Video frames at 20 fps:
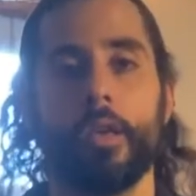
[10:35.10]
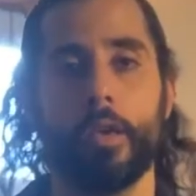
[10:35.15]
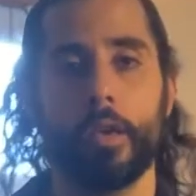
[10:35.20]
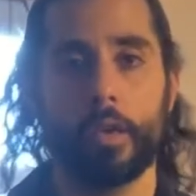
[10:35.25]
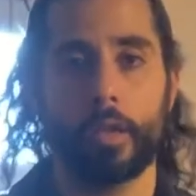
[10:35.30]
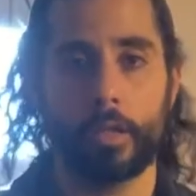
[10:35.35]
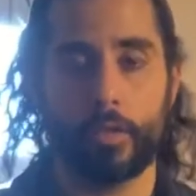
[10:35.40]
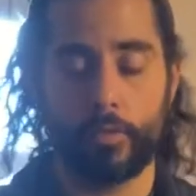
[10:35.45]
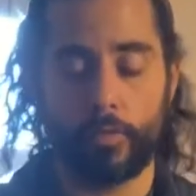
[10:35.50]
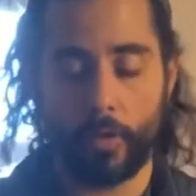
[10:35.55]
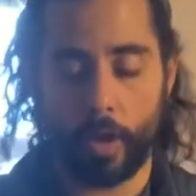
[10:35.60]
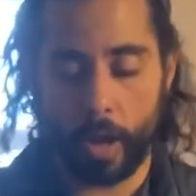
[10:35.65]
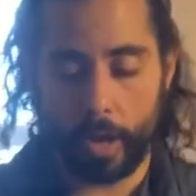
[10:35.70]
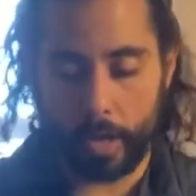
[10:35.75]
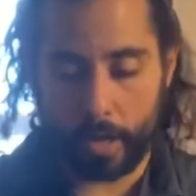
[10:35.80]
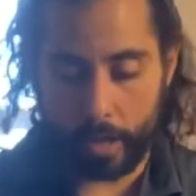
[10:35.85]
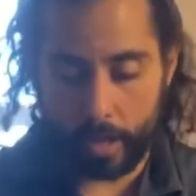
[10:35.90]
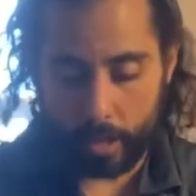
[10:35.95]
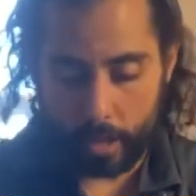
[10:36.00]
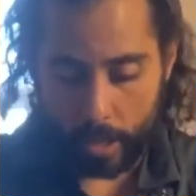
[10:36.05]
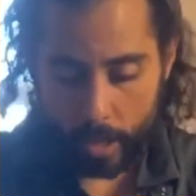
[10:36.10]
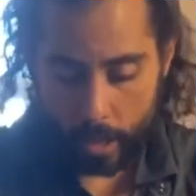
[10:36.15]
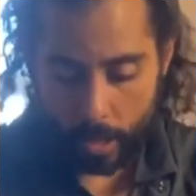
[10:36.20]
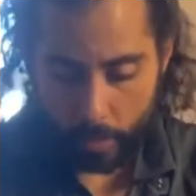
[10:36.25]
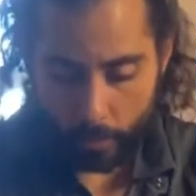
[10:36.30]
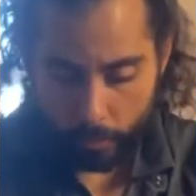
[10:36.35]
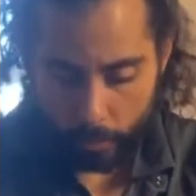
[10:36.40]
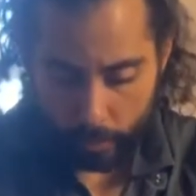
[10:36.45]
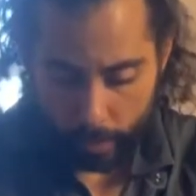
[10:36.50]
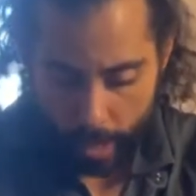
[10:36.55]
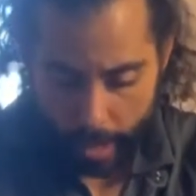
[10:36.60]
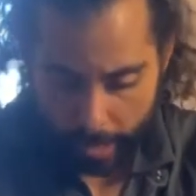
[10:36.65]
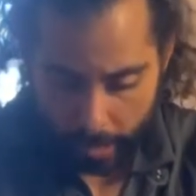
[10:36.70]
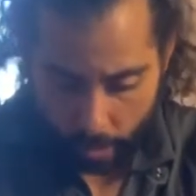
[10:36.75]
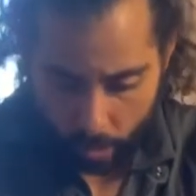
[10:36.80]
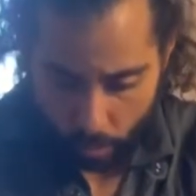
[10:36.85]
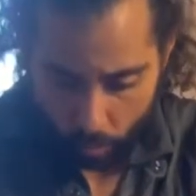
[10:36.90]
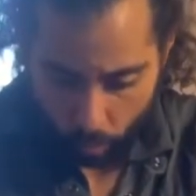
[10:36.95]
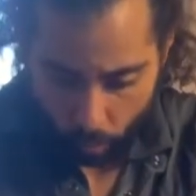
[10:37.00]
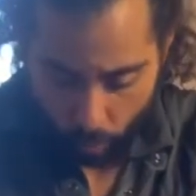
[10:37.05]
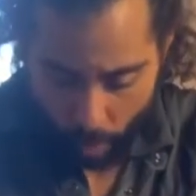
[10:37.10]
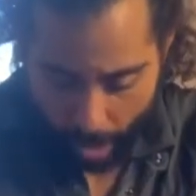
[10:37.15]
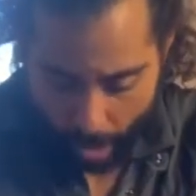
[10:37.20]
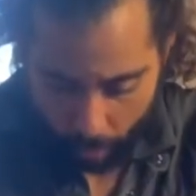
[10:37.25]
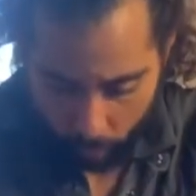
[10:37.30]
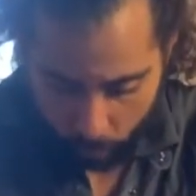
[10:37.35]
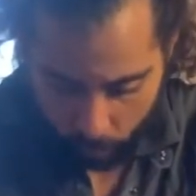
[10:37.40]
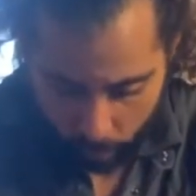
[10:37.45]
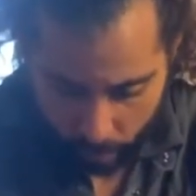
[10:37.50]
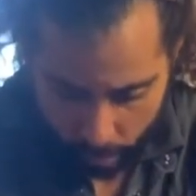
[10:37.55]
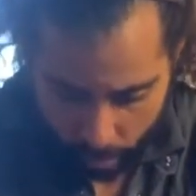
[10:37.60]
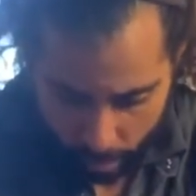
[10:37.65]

is finding the flexed, rounded